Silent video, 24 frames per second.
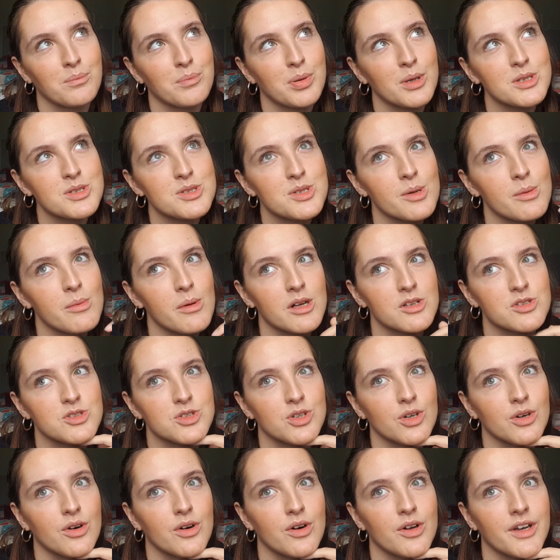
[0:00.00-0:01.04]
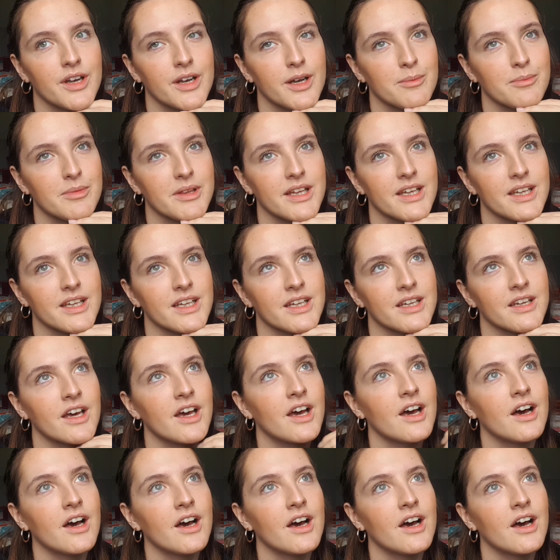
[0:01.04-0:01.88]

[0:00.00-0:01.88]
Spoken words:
put too much on, and I'm thinking,